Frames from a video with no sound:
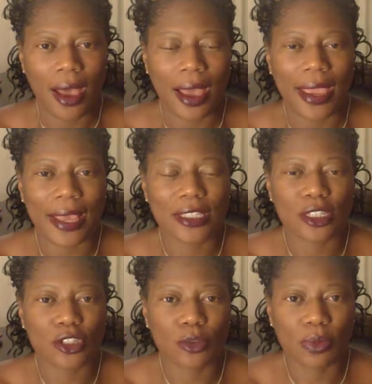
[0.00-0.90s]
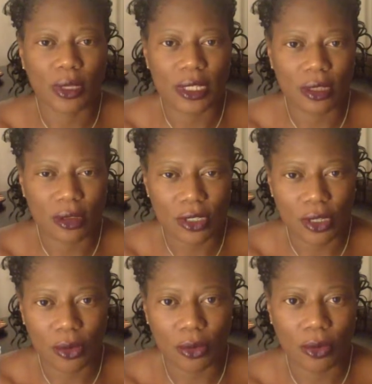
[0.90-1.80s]
I ask that you please
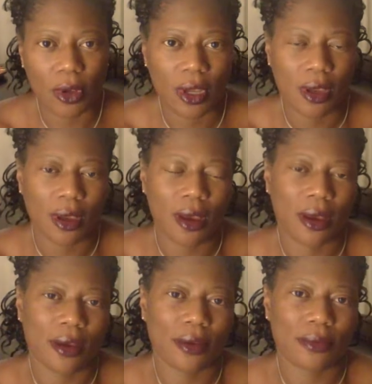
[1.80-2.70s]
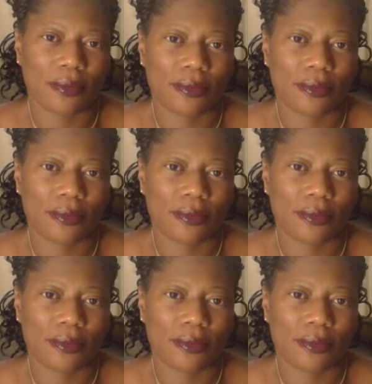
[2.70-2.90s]
also uh,